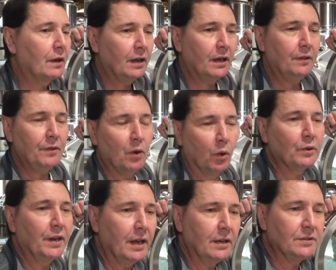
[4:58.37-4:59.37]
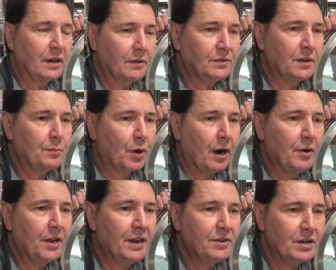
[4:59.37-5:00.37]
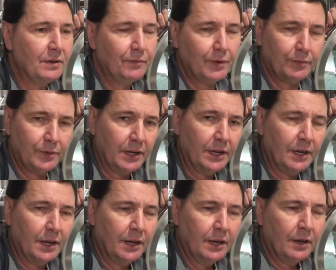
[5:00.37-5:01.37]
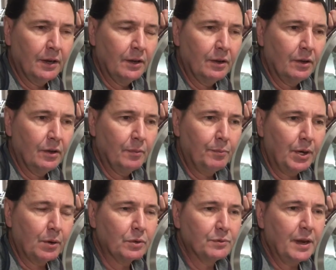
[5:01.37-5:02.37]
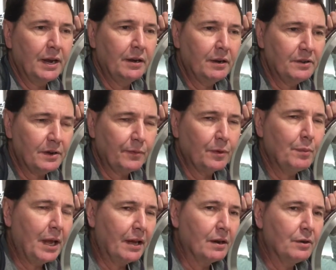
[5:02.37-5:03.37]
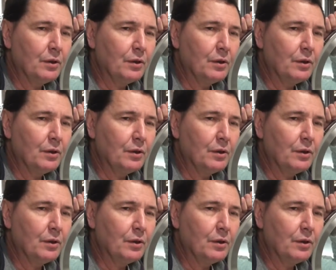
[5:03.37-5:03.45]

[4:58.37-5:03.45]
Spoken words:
In the old days, and I would say prior to 1850, beer was made in a different manner.